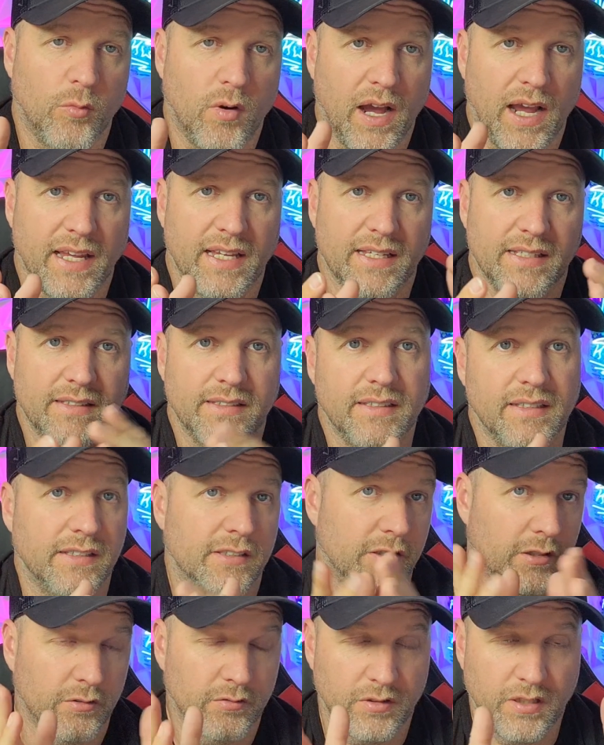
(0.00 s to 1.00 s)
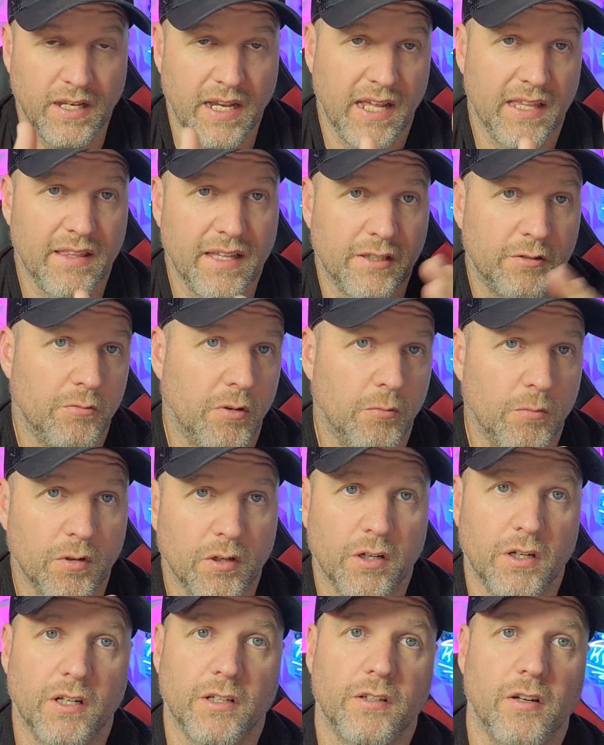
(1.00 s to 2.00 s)
Why is this? So today that's what
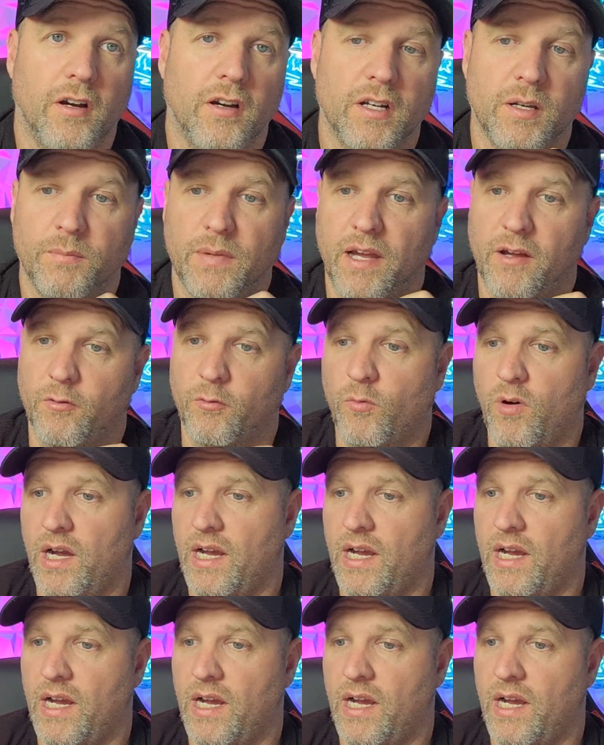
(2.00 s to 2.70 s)
we're going to talk about.